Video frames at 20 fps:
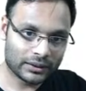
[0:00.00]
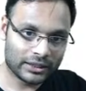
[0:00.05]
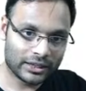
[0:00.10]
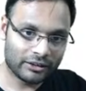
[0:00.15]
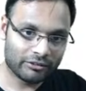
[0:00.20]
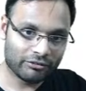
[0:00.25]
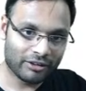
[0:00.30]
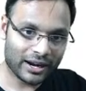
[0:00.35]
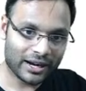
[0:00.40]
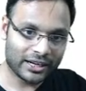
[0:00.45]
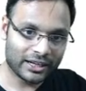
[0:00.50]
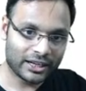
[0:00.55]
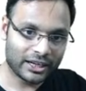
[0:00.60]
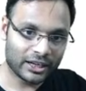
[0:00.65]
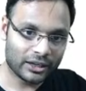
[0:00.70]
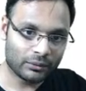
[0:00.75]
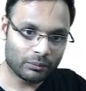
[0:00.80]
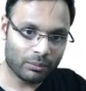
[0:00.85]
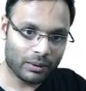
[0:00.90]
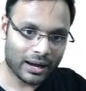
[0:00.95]

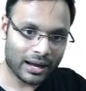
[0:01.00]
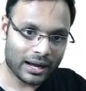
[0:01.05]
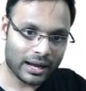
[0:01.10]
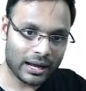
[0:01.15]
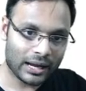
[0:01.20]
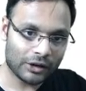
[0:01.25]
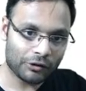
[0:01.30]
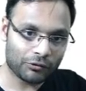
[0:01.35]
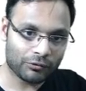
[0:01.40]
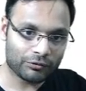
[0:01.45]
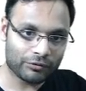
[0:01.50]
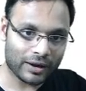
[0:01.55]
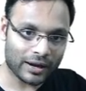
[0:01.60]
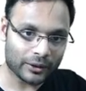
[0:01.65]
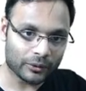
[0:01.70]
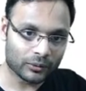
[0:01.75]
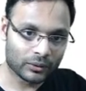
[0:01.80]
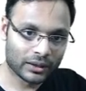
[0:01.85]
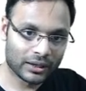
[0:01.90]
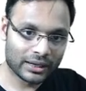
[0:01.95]
Divided by 5.